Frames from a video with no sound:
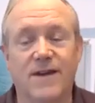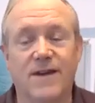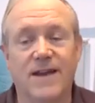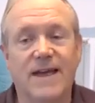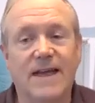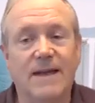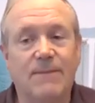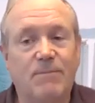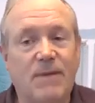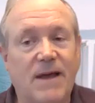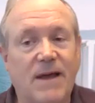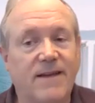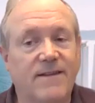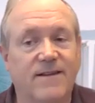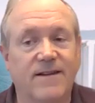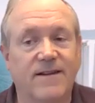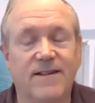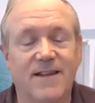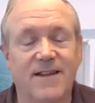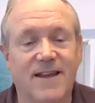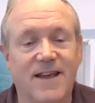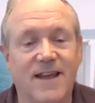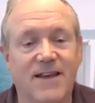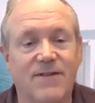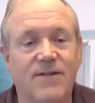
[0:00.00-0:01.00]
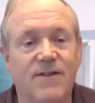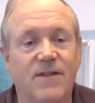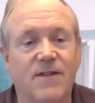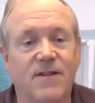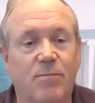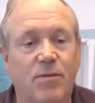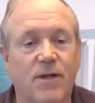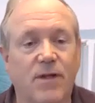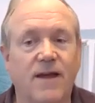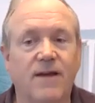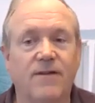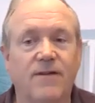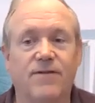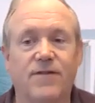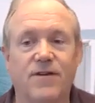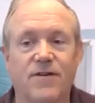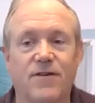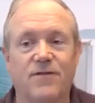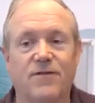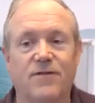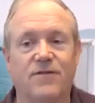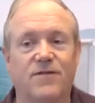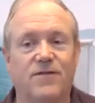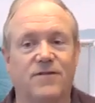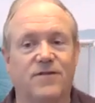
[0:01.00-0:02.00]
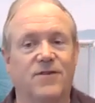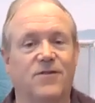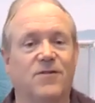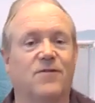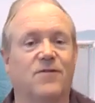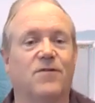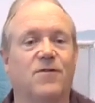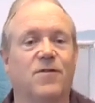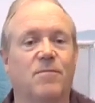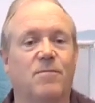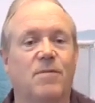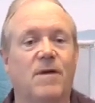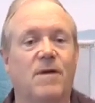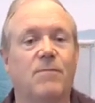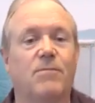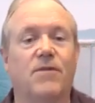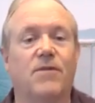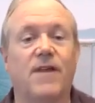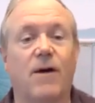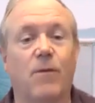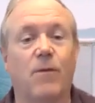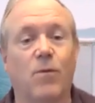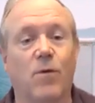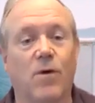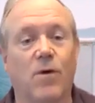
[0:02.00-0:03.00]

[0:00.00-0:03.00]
it basically evened the playing field, for the people that